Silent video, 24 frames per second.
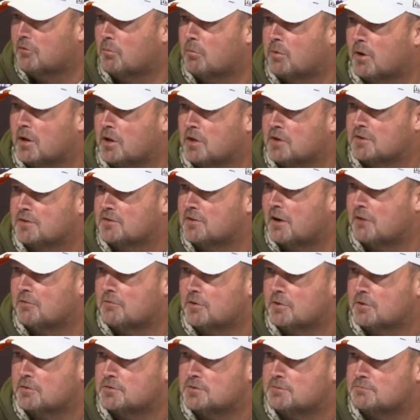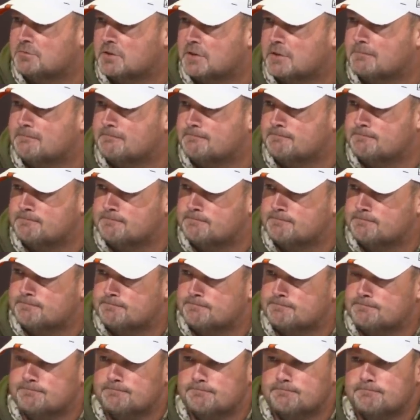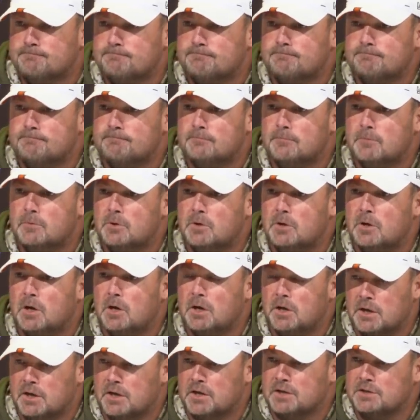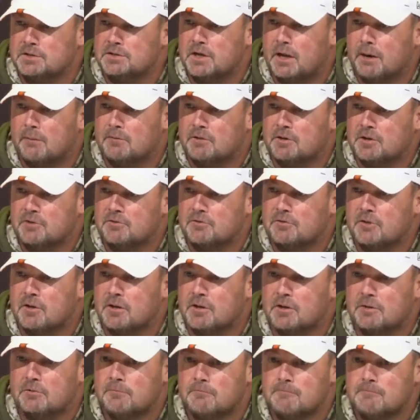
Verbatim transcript: it, probably this afternoon sometime. That yesterday? Yes, happened yesterday.